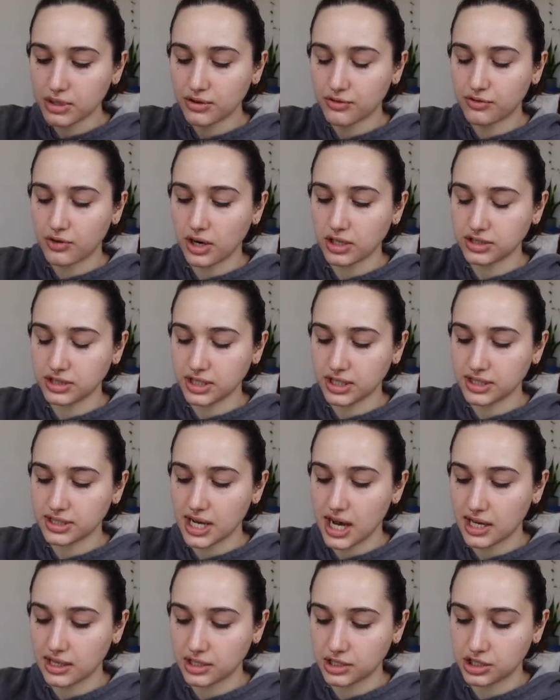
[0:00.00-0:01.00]
the frosting is
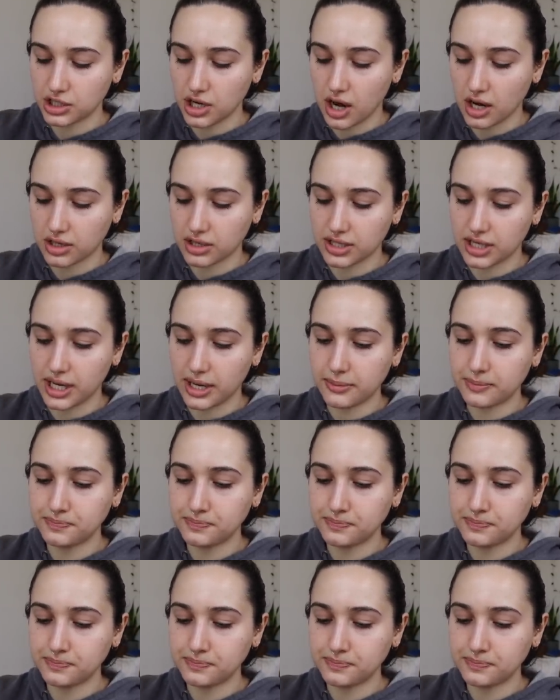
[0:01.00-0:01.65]
hella chocolatey.